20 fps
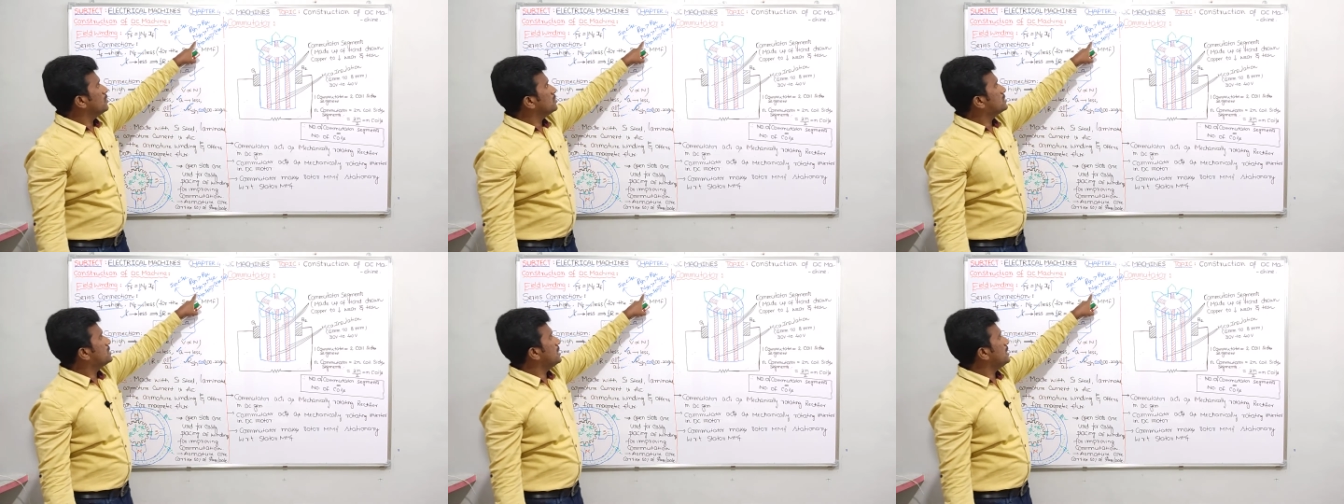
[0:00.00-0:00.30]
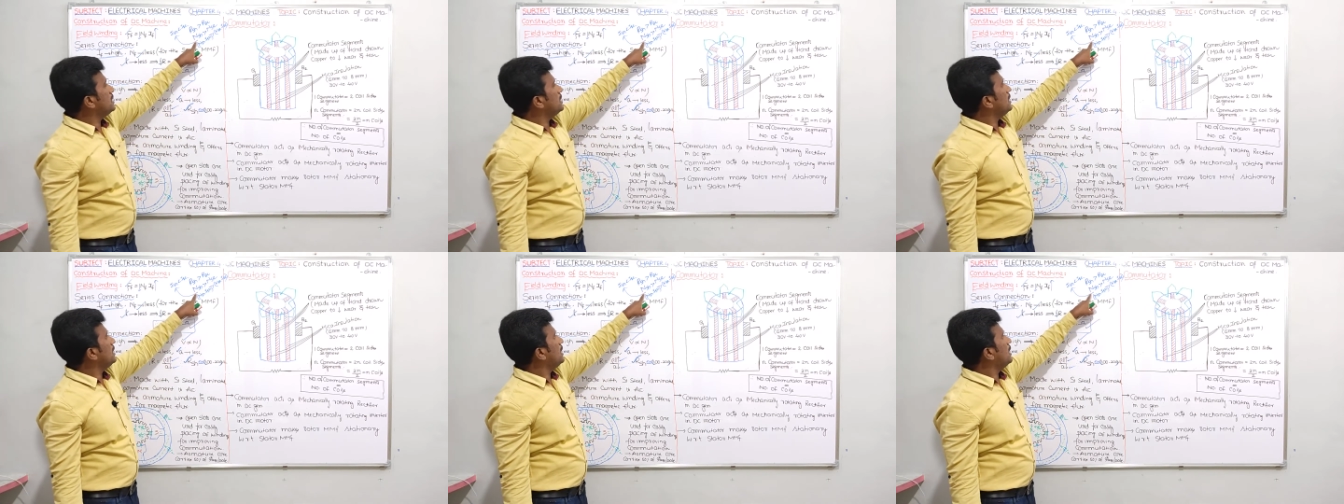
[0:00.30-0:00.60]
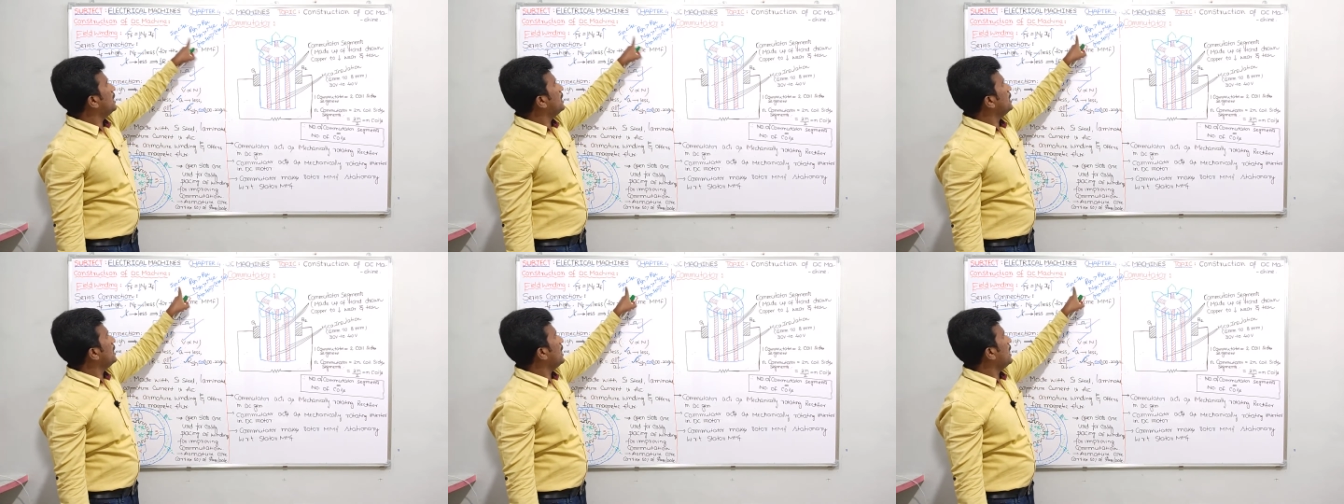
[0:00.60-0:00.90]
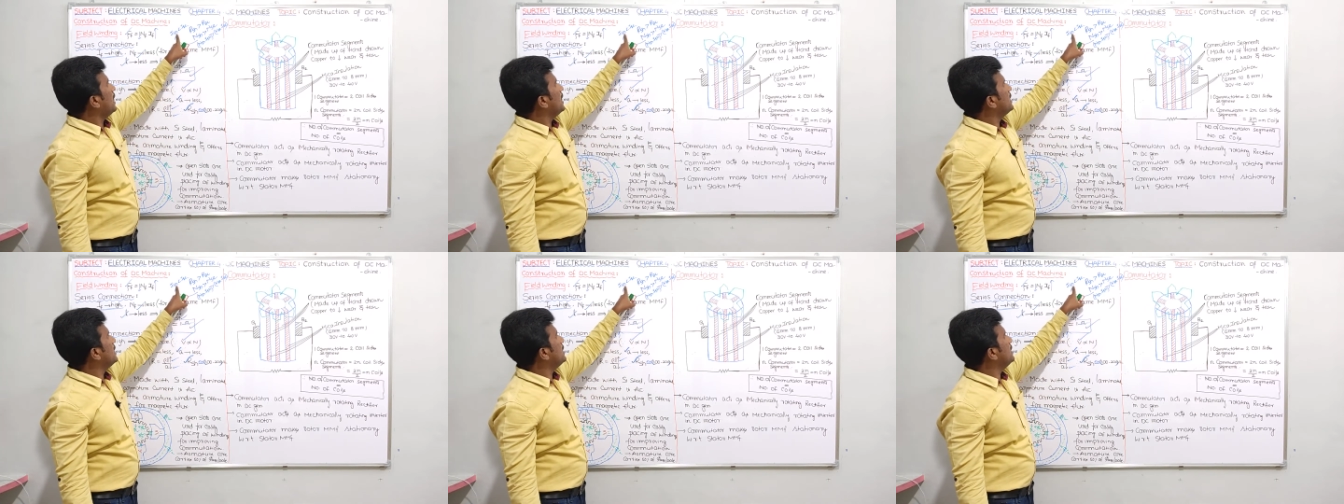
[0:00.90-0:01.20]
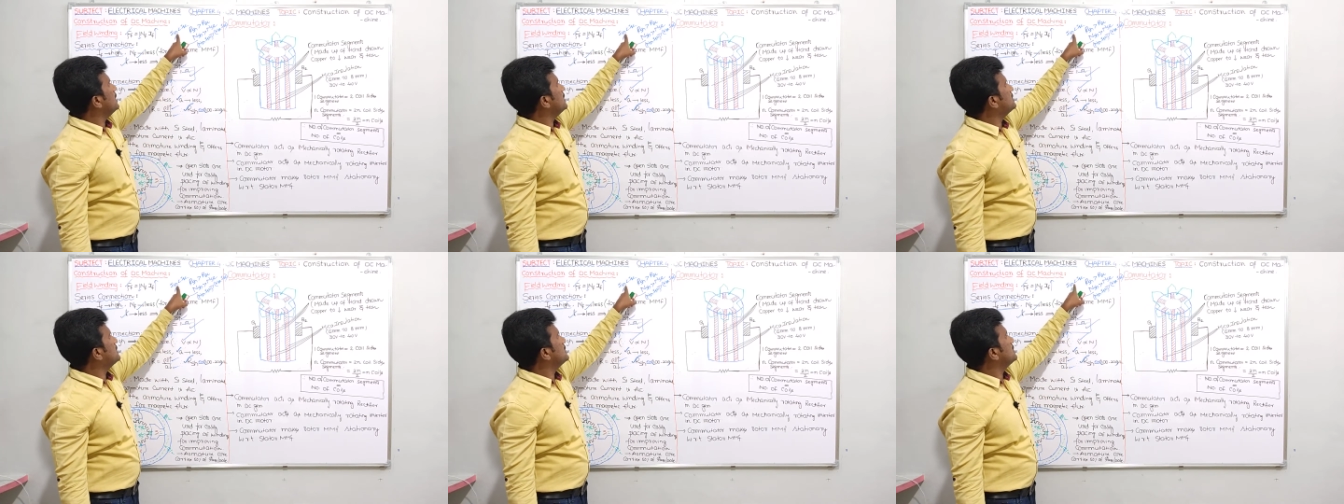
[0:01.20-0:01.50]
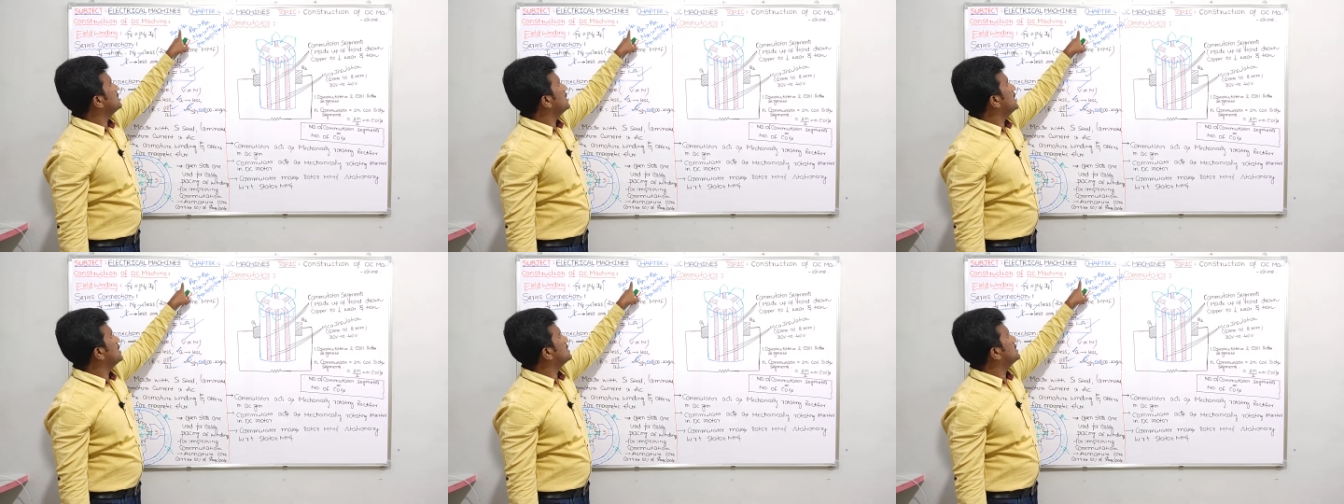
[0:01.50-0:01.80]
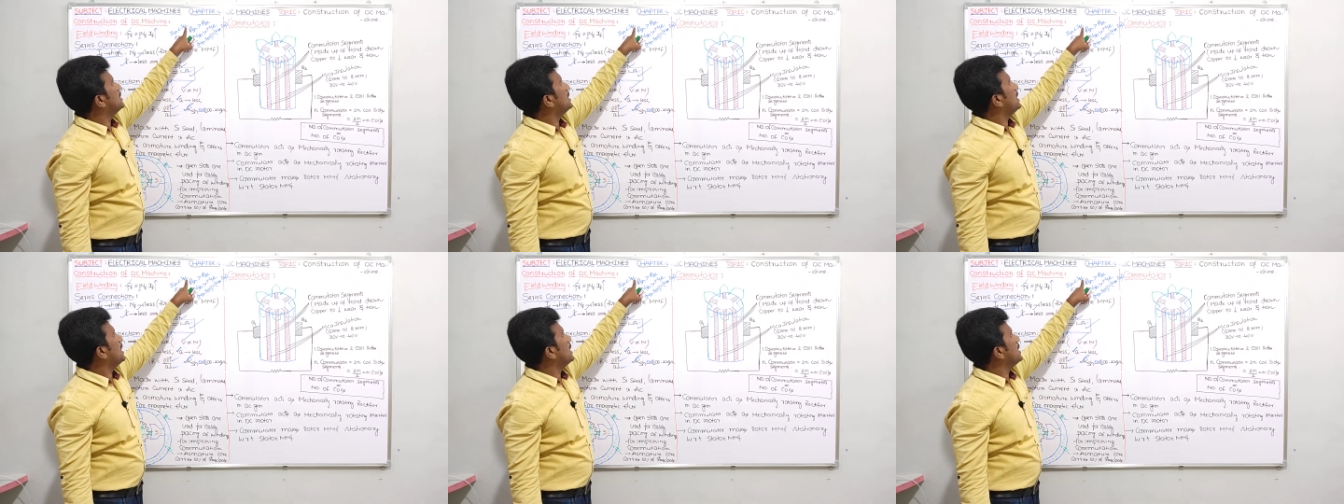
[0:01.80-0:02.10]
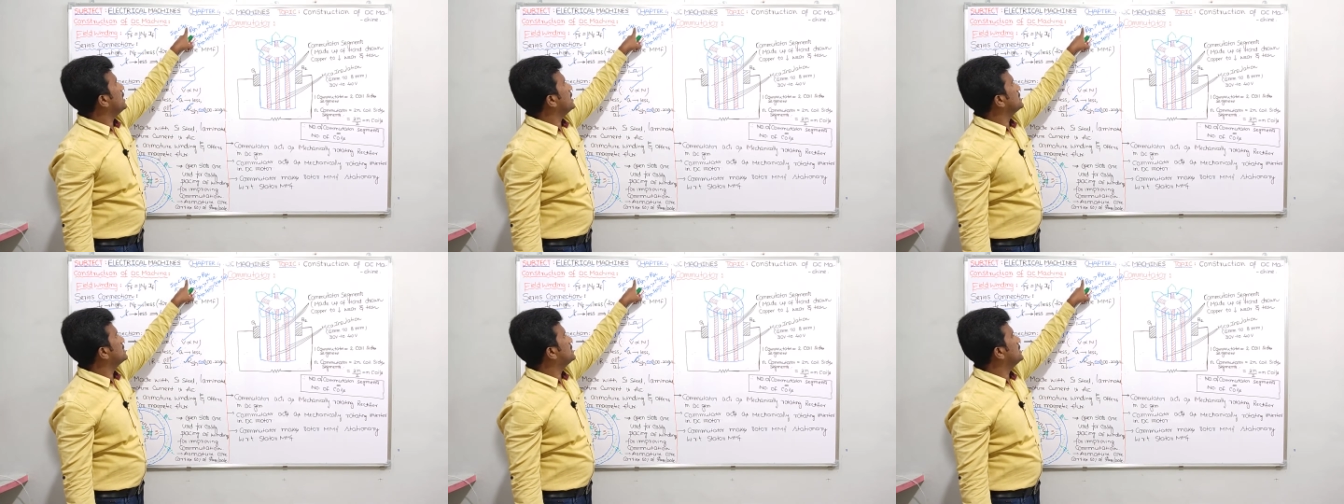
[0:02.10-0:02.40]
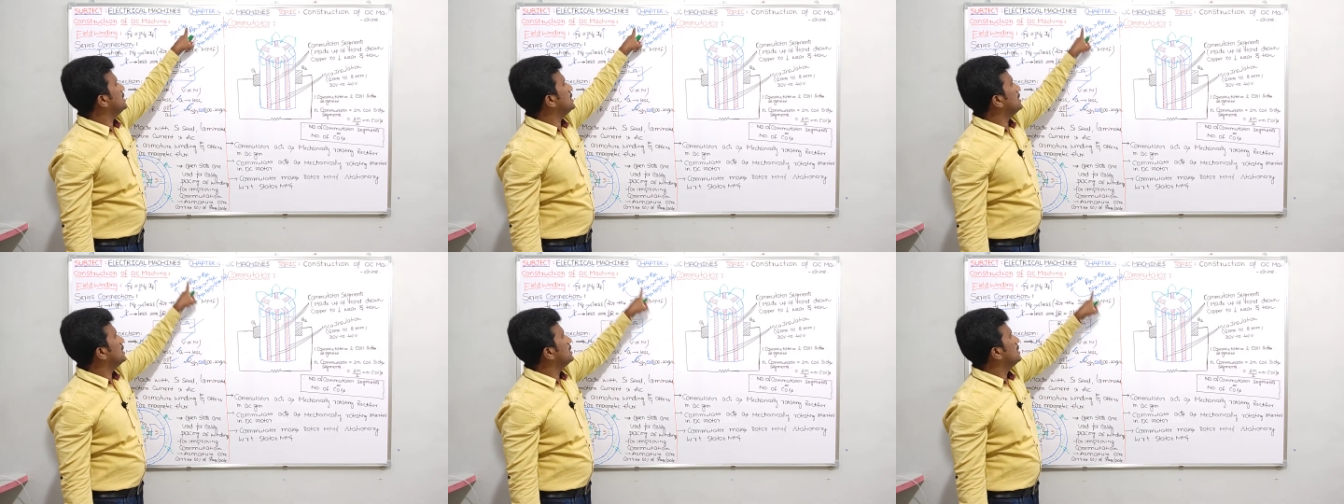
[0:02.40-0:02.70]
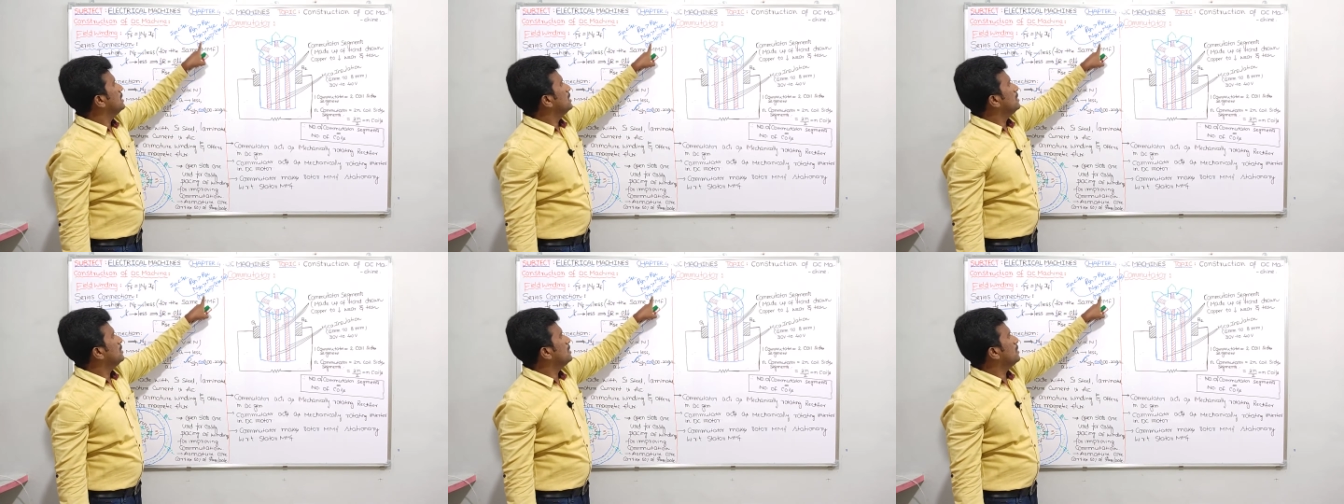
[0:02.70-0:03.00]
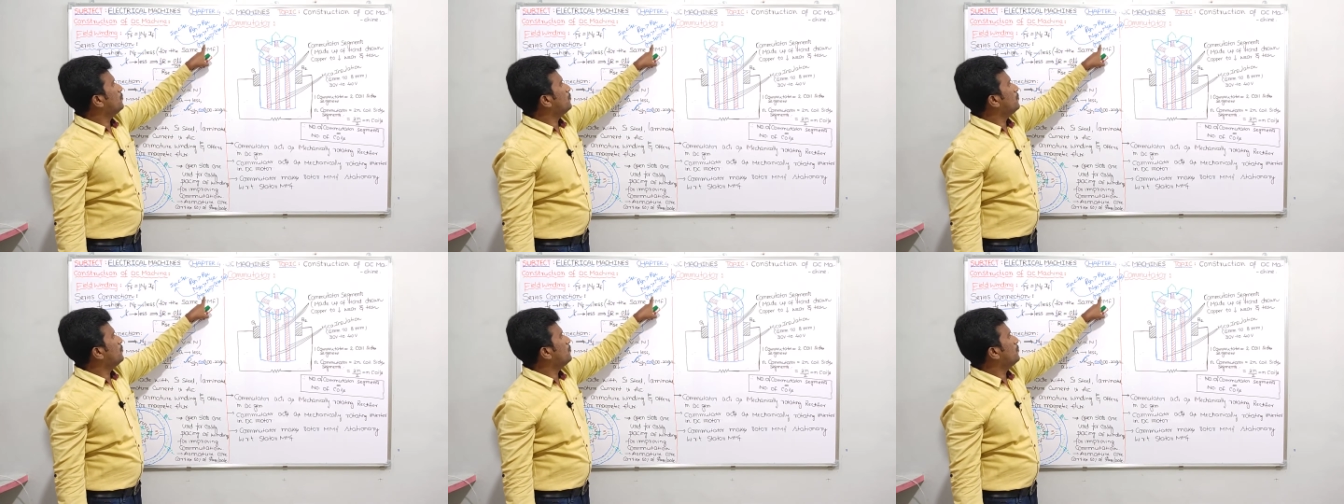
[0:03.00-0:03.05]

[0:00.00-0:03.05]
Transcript: you said here IS is less than ISC.